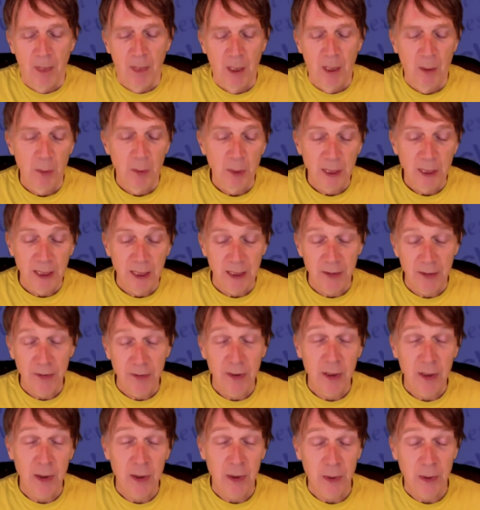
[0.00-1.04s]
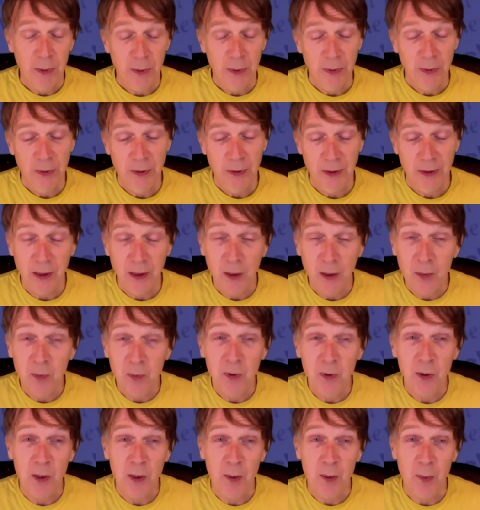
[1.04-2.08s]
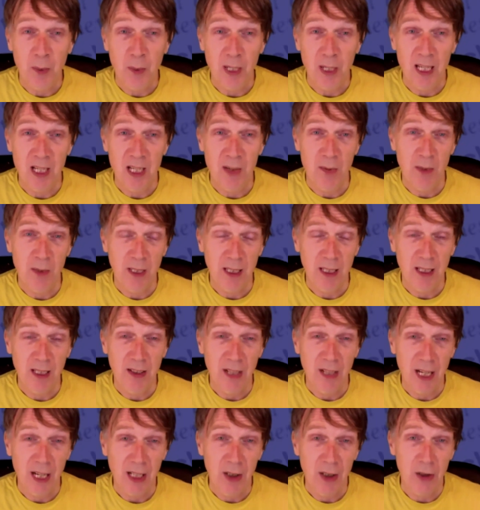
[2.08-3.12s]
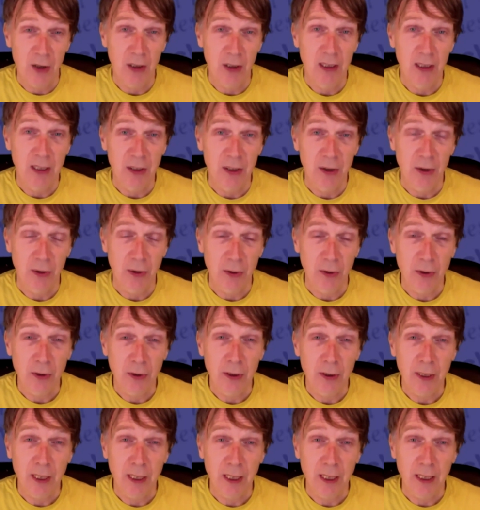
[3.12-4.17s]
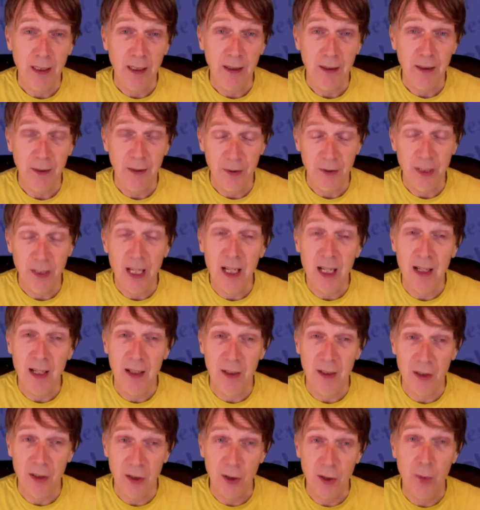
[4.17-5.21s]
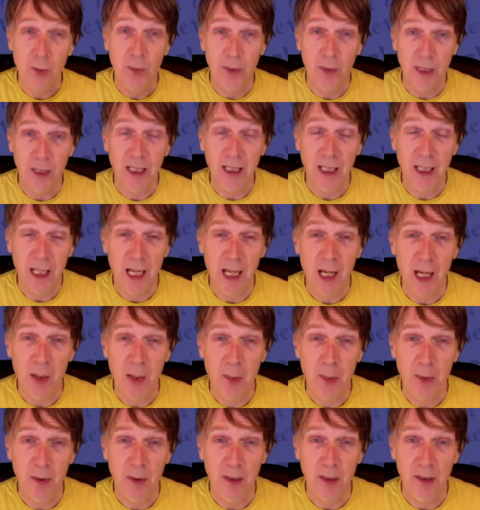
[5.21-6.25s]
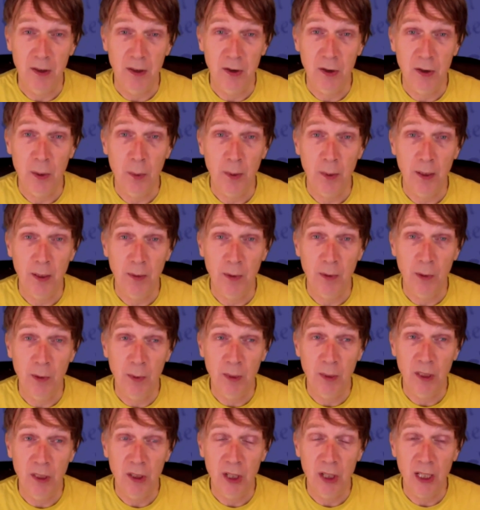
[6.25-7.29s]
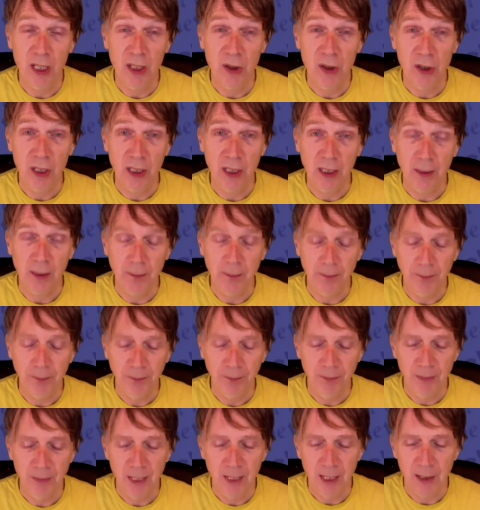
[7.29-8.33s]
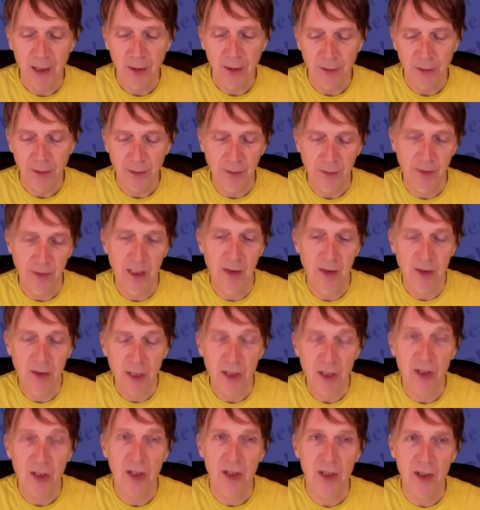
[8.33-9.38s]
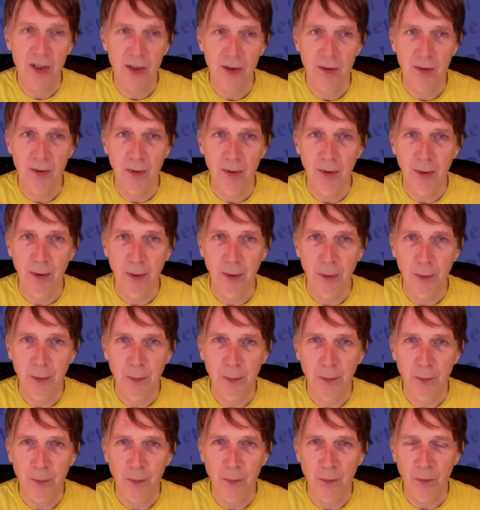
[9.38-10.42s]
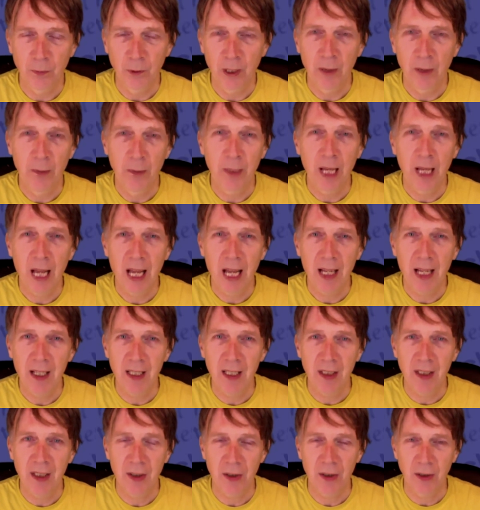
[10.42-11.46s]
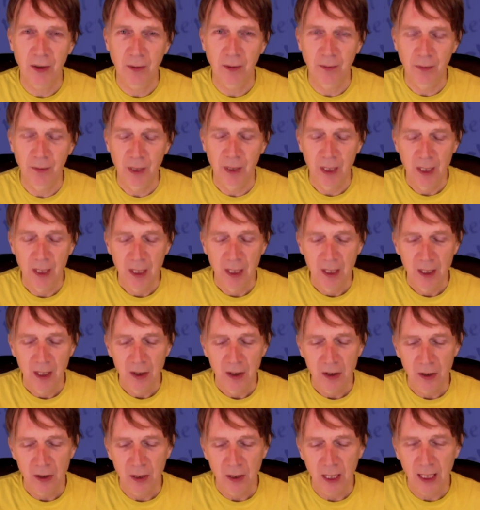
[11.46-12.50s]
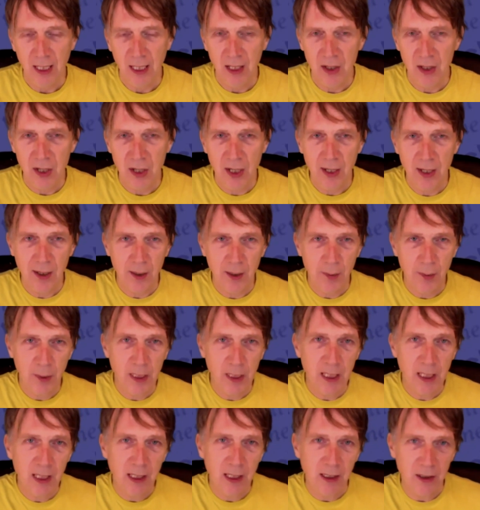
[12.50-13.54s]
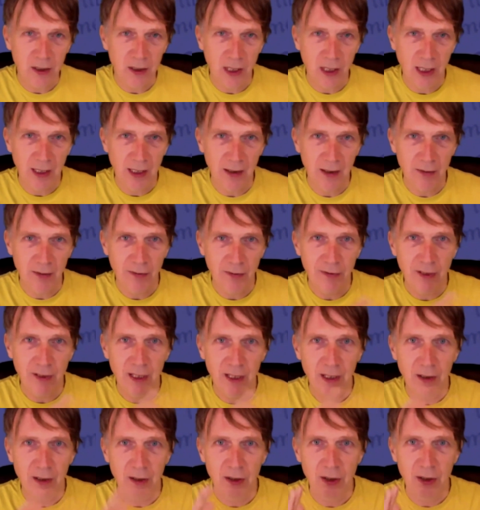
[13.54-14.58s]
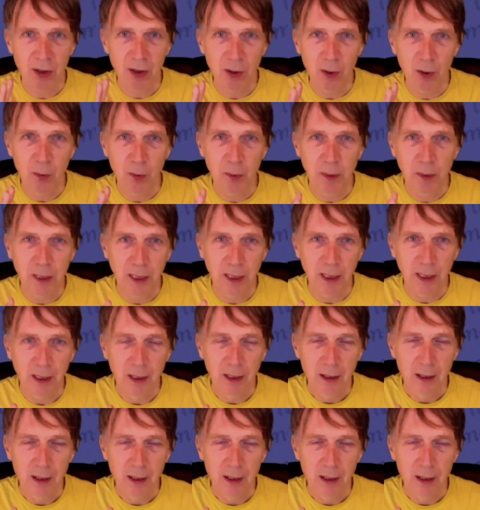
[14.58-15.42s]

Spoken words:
But if you come to the place where that actually is occurring, then something can happen and something will be changing. Now this is where we're heading to. So like I said in the beginning, it's like the veil is opening.